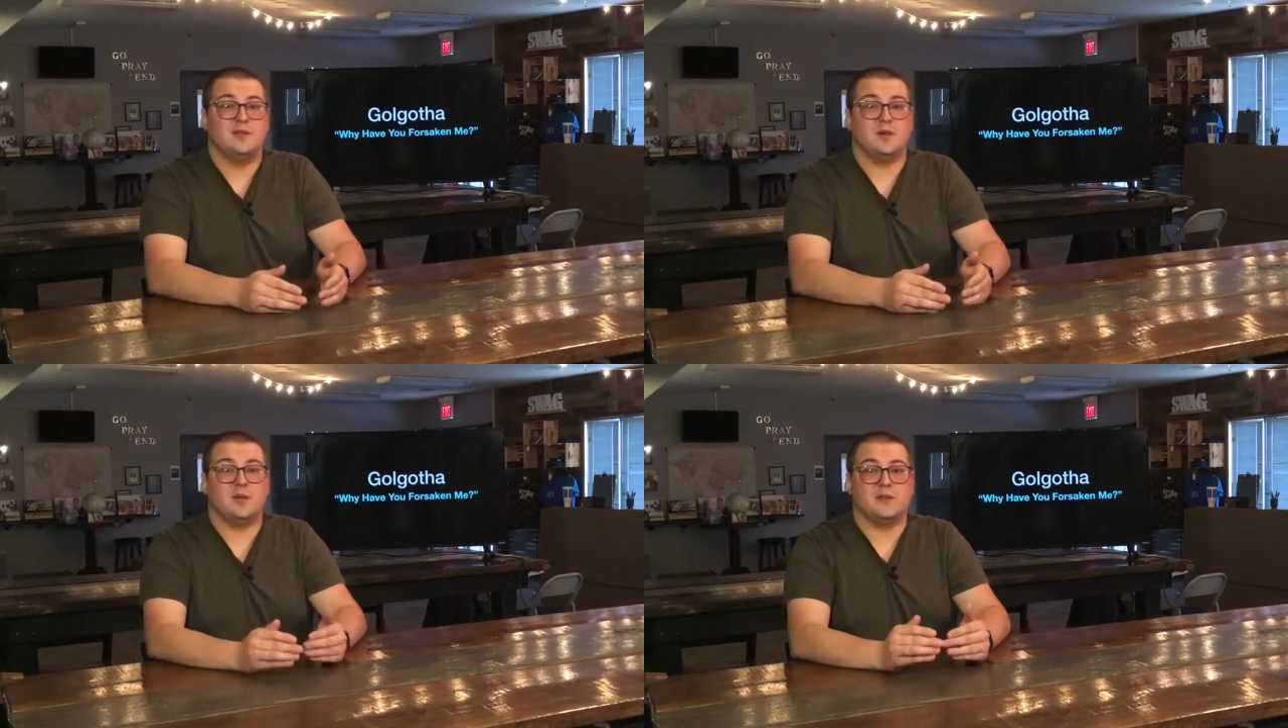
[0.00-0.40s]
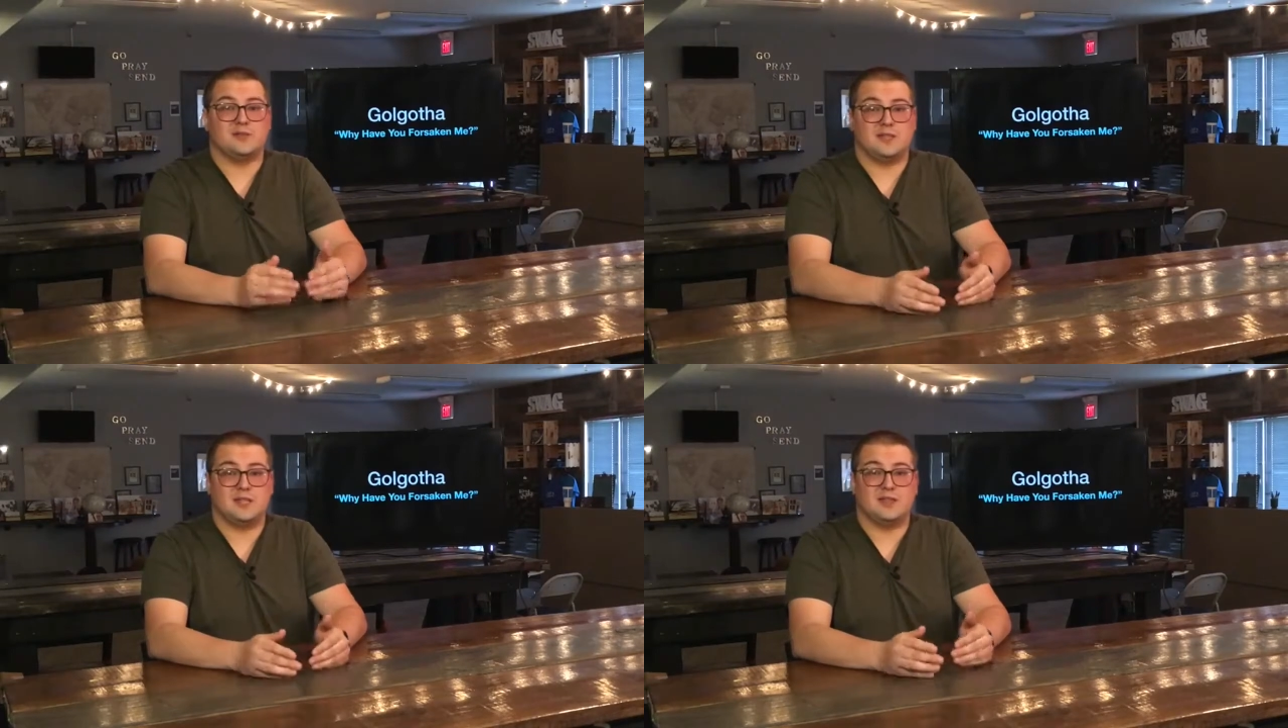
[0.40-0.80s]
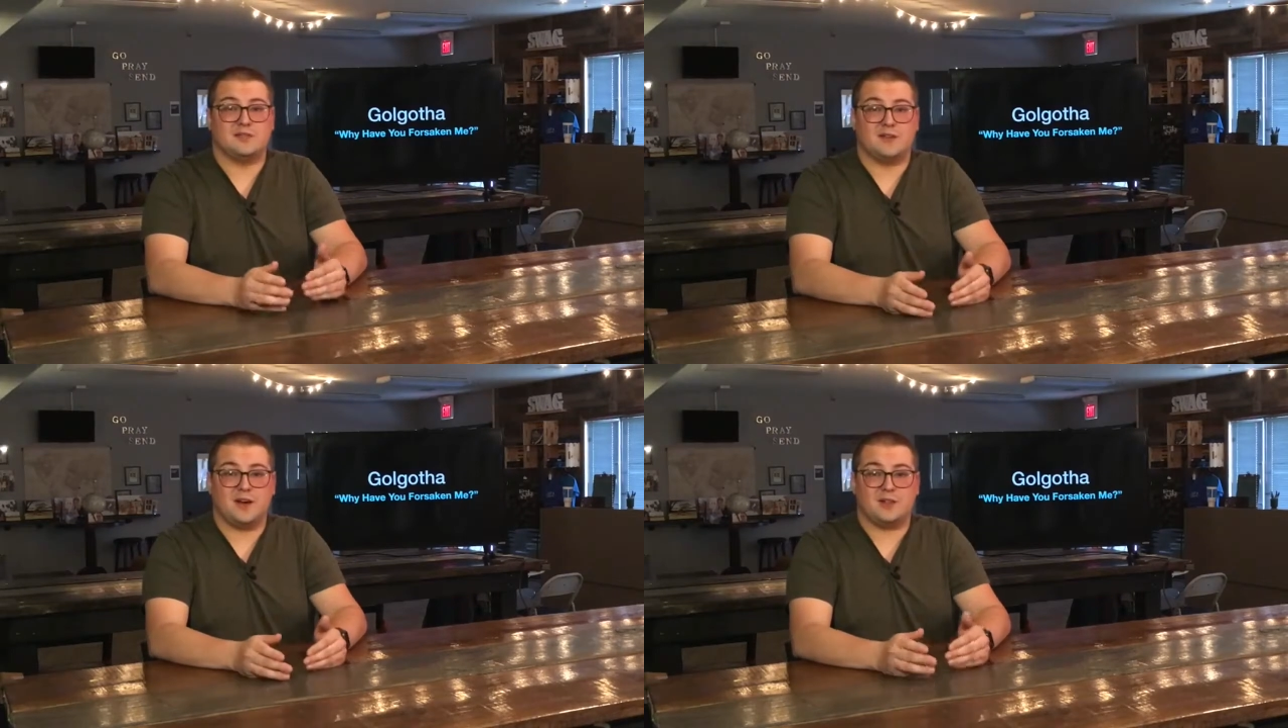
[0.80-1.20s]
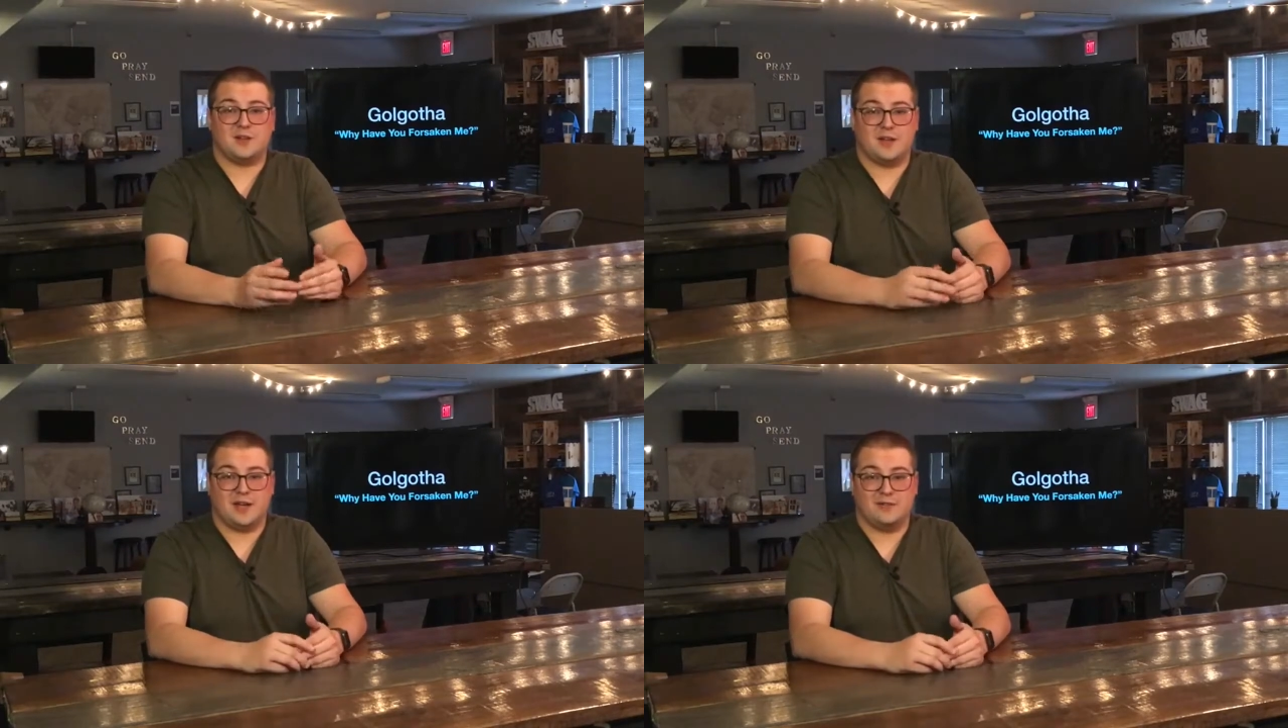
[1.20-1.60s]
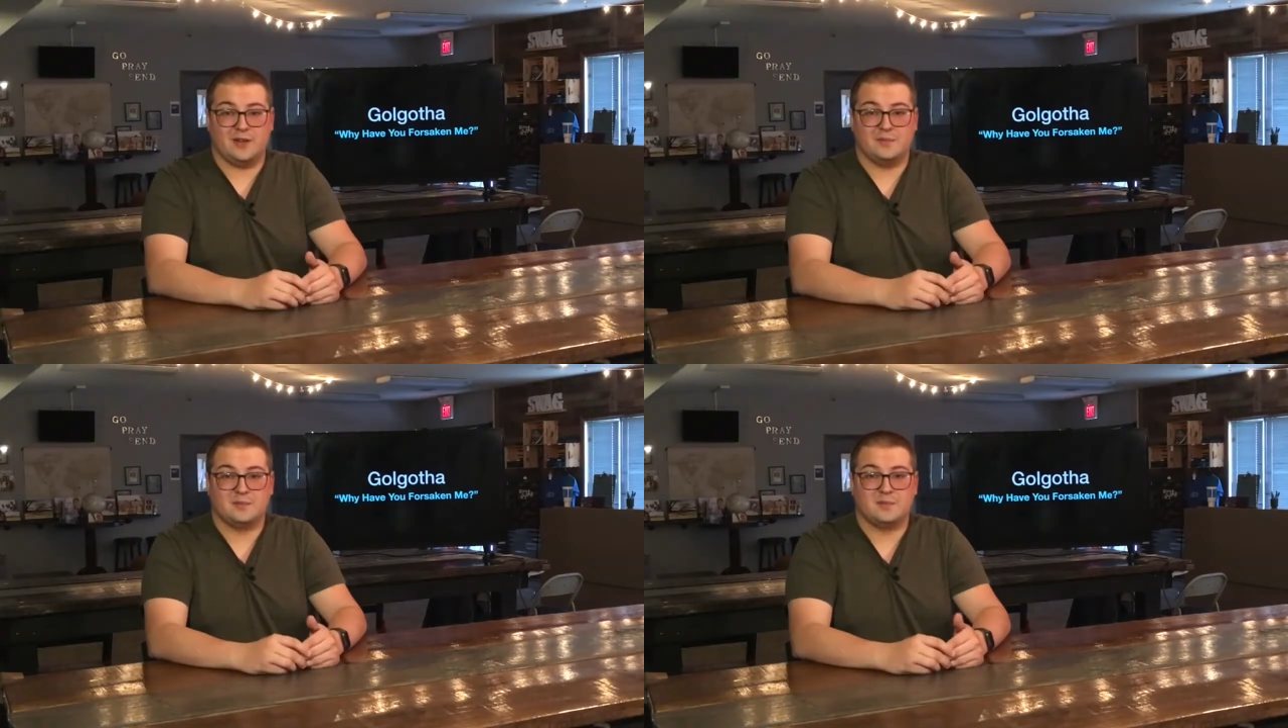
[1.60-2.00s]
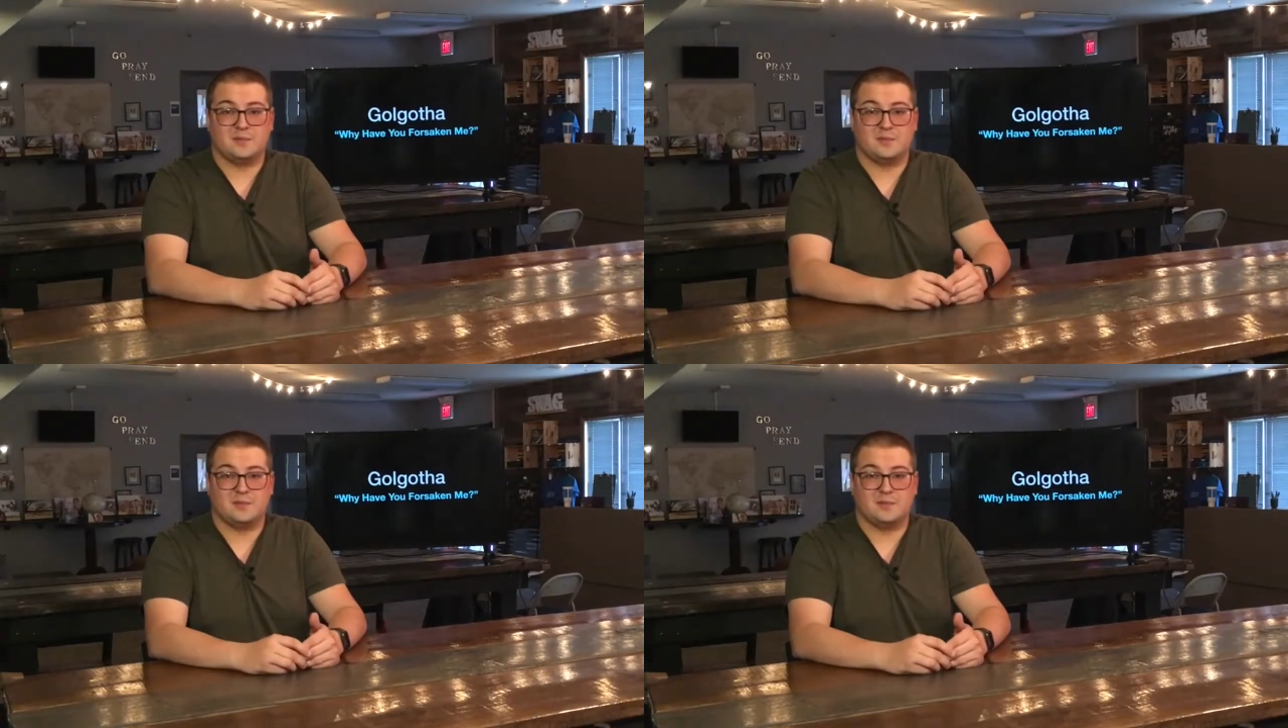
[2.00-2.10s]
then we have seen the Father in heaven.